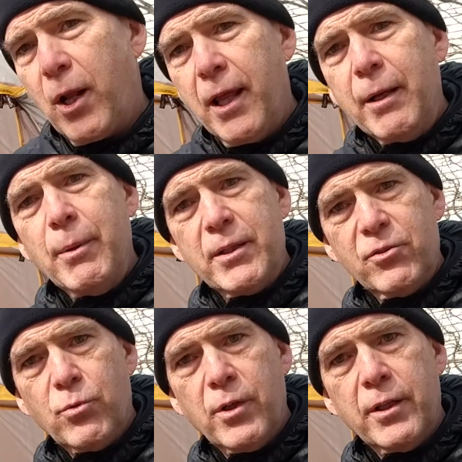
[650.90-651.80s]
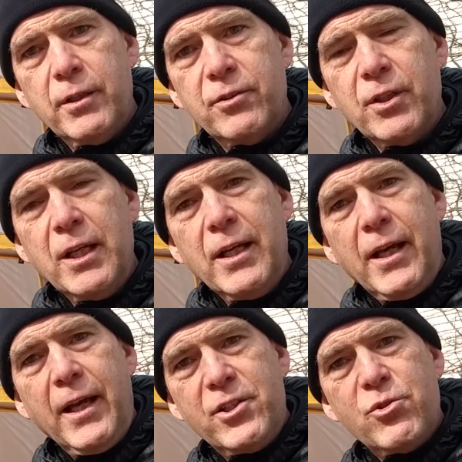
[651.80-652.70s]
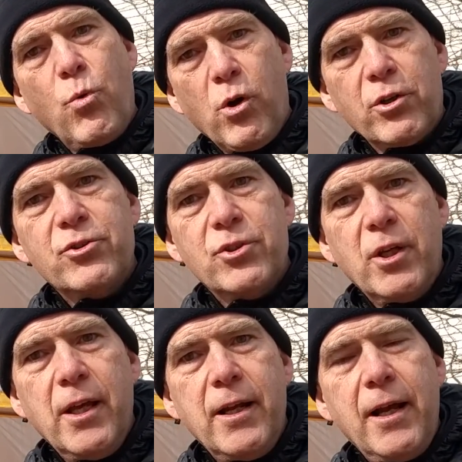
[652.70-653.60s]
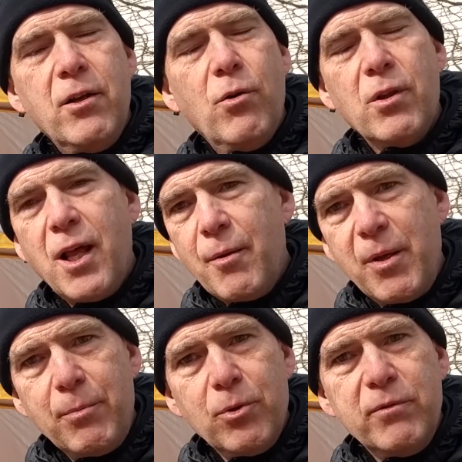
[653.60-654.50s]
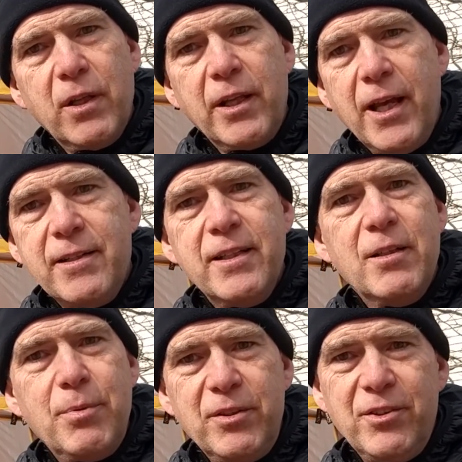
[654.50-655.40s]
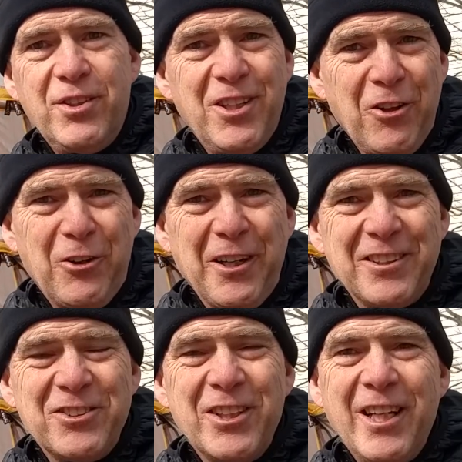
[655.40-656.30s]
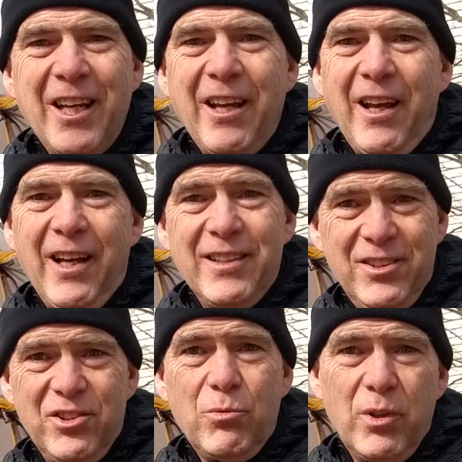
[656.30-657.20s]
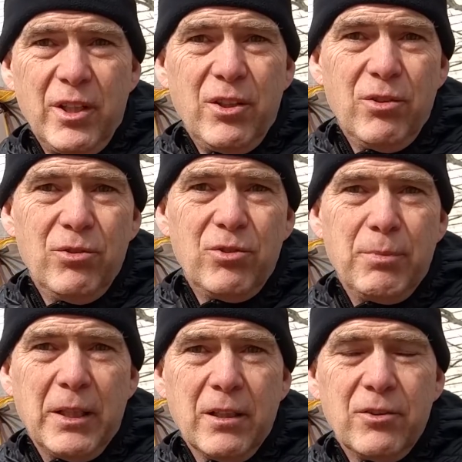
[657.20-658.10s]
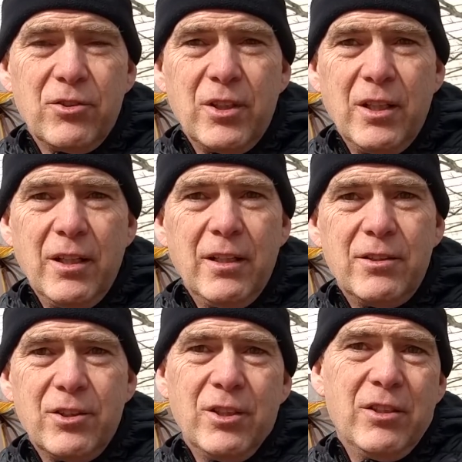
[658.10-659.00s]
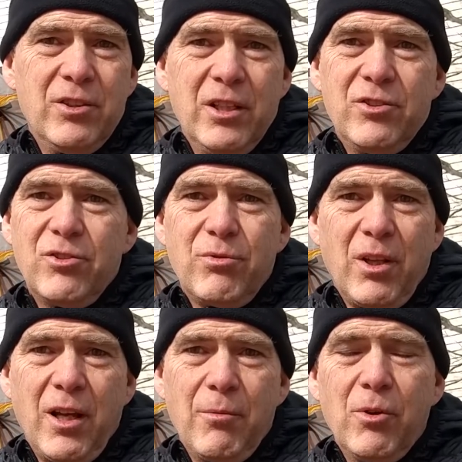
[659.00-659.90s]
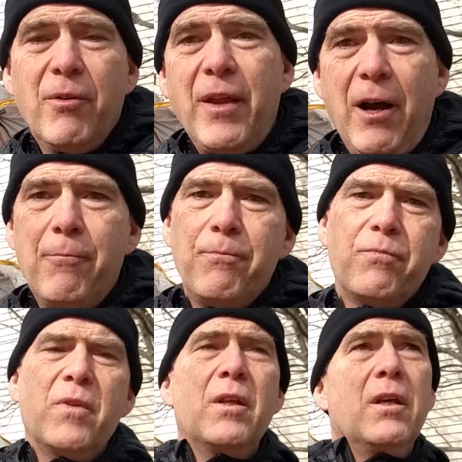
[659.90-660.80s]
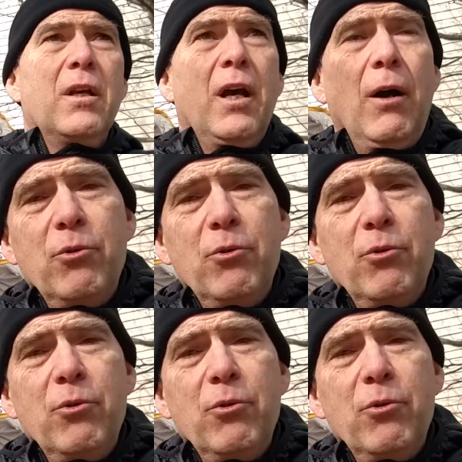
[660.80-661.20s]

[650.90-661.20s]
I like about this one is it just works. And I know a lot of people who've done the AT, the PCT, and other hikes. This is the one they use because it's just reliable. Now, I'll